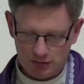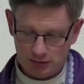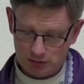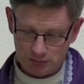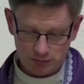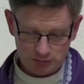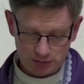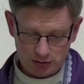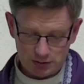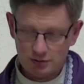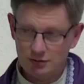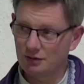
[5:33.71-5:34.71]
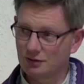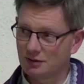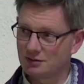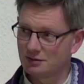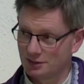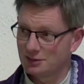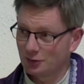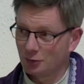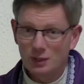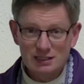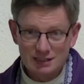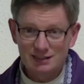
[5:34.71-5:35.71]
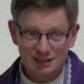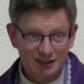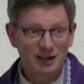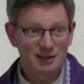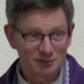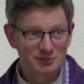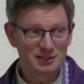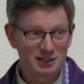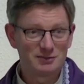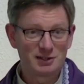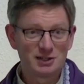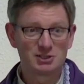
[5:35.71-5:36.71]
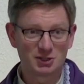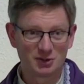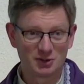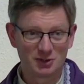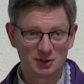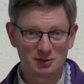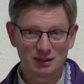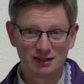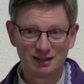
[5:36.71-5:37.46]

said, well, that's, sorry, that's, this is a quiz, like it's a live TV show, you know what I mean?